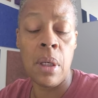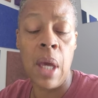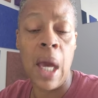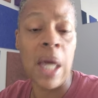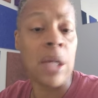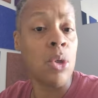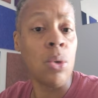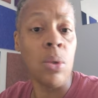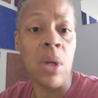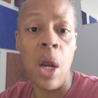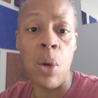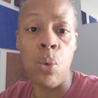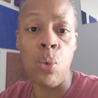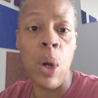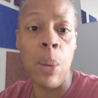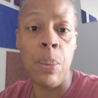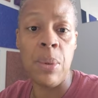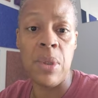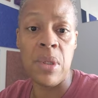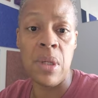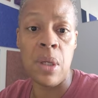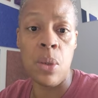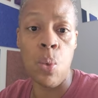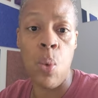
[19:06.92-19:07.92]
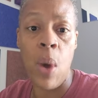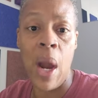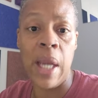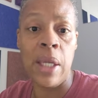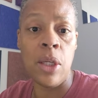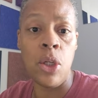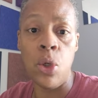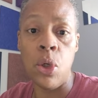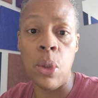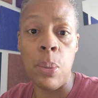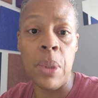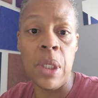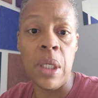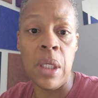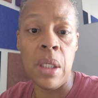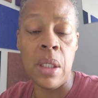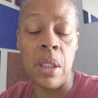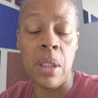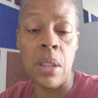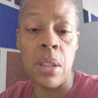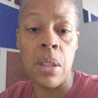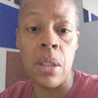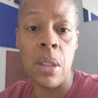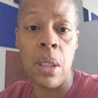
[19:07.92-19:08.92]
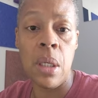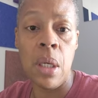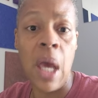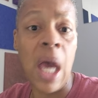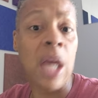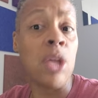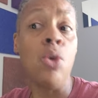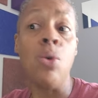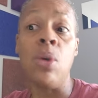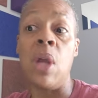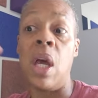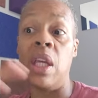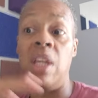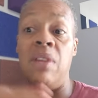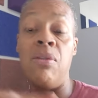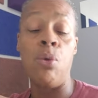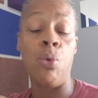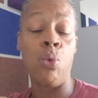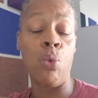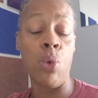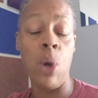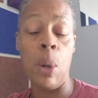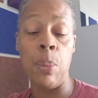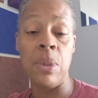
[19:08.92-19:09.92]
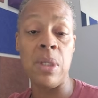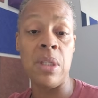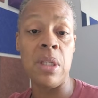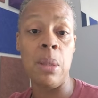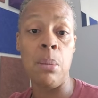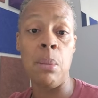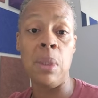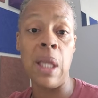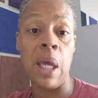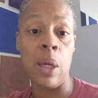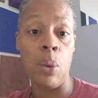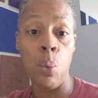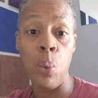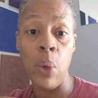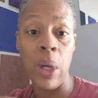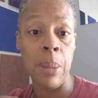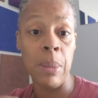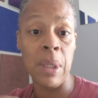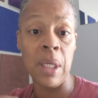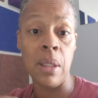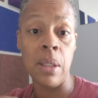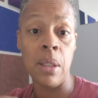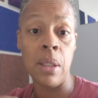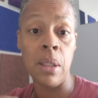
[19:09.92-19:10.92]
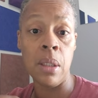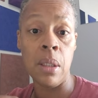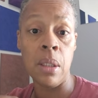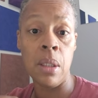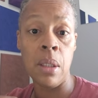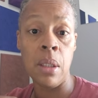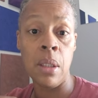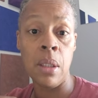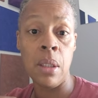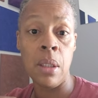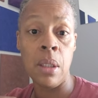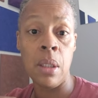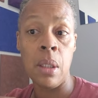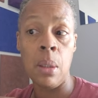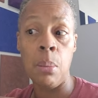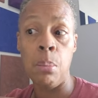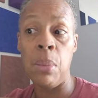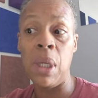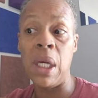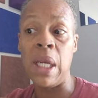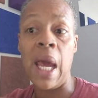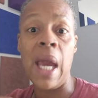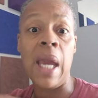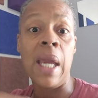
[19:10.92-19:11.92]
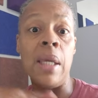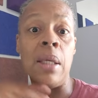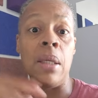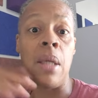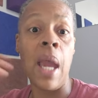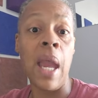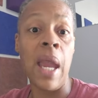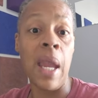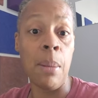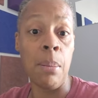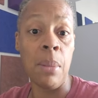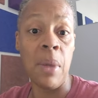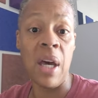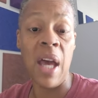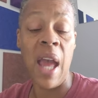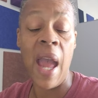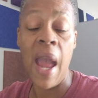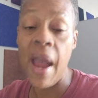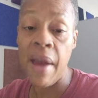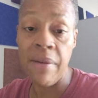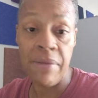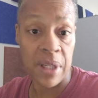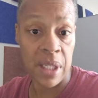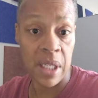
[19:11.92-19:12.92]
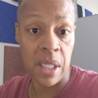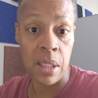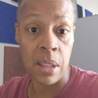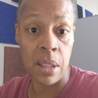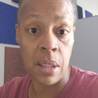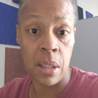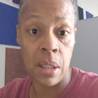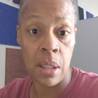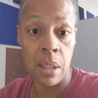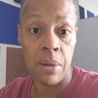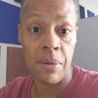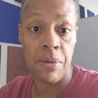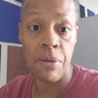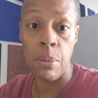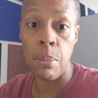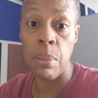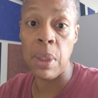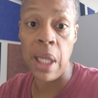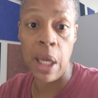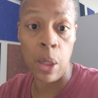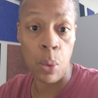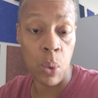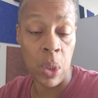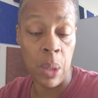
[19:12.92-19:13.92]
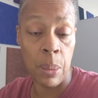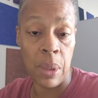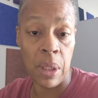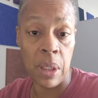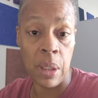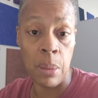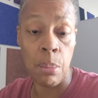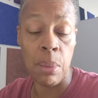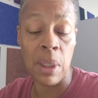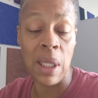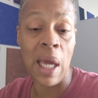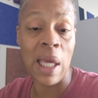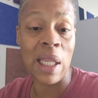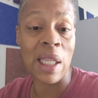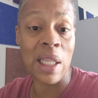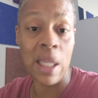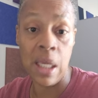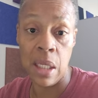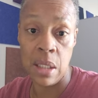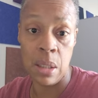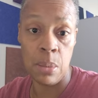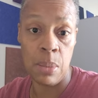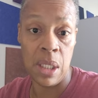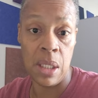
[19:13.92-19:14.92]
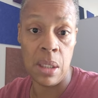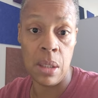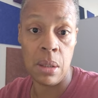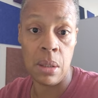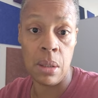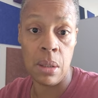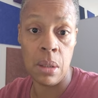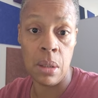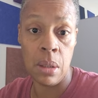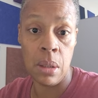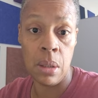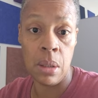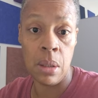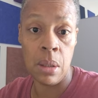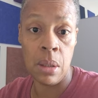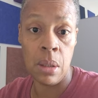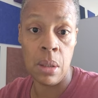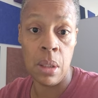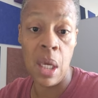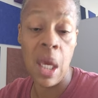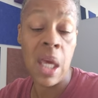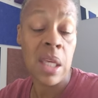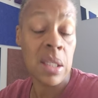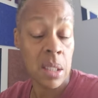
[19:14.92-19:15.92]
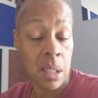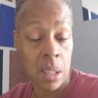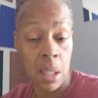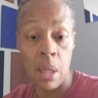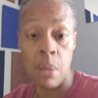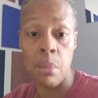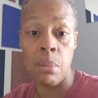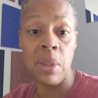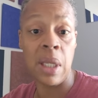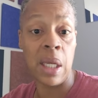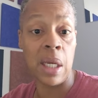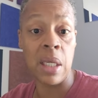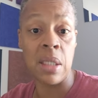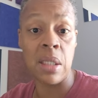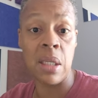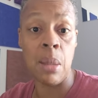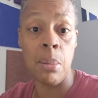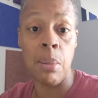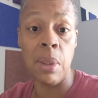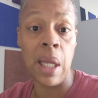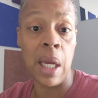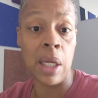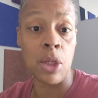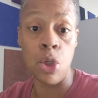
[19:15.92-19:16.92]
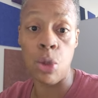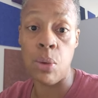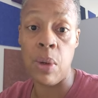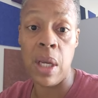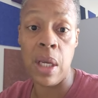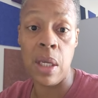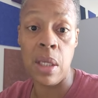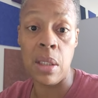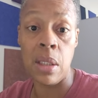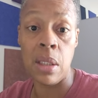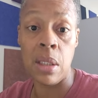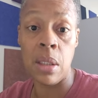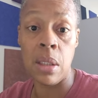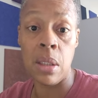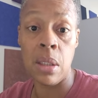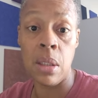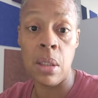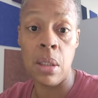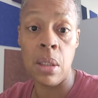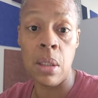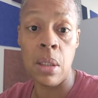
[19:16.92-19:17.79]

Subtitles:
I do not represent white Europeans. I do not even represent black women, but I am an advocate for black women and black lesbians. And some, like I said, black trans